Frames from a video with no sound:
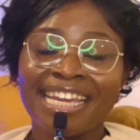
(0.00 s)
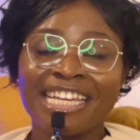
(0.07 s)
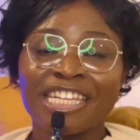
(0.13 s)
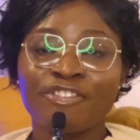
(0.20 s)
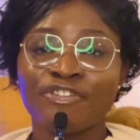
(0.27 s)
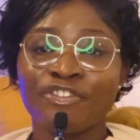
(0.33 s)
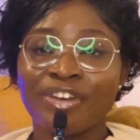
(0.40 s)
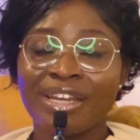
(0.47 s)

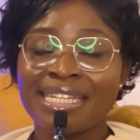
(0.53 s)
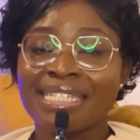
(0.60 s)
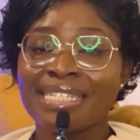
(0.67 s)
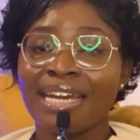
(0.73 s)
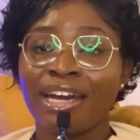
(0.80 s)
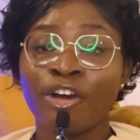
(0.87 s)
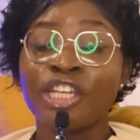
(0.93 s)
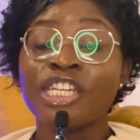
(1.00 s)
His
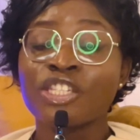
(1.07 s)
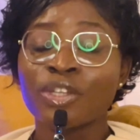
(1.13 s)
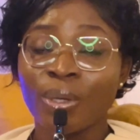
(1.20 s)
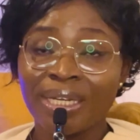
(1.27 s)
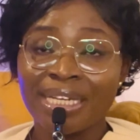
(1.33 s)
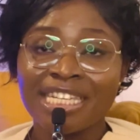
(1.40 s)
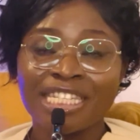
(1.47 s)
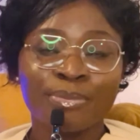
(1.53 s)
friends, his
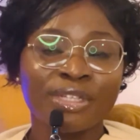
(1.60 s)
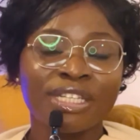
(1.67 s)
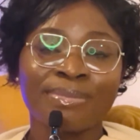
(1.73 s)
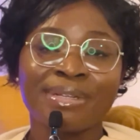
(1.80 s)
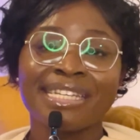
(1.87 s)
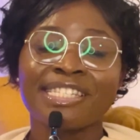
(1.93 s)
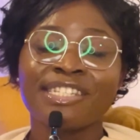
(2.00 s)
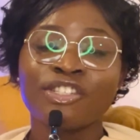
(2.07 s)
colleagues put
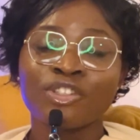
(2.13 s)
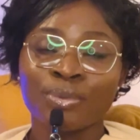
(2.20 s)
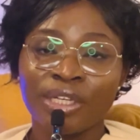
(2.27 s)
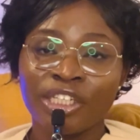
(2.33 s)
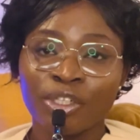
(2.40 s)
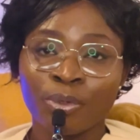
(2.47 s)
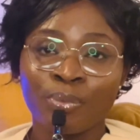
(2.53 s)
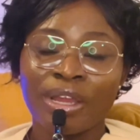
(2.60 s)
him in a
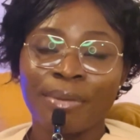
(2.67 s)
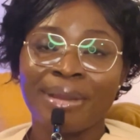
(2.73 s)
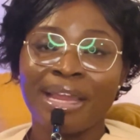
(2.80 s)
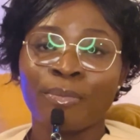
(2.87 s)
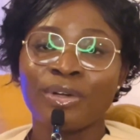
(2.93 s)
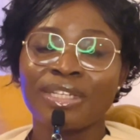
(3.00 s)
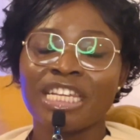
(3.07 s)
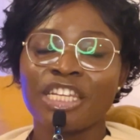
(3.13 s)
situation
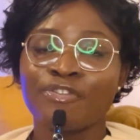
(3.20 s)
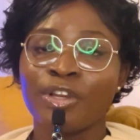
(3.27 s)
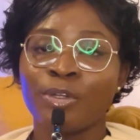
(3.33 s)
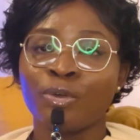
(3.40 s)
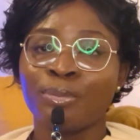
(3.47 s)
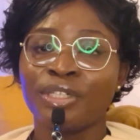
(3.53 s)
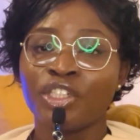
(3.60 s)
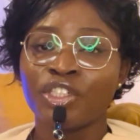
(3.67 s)
whereby what his
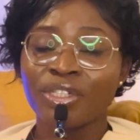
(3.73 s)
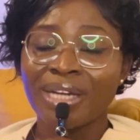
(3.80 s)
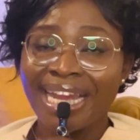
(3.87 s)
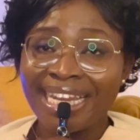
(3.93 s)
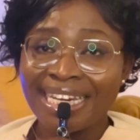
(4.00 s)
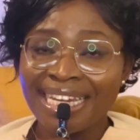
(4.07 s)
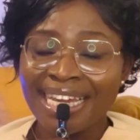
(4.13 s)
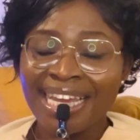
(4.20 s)
faith will be tried.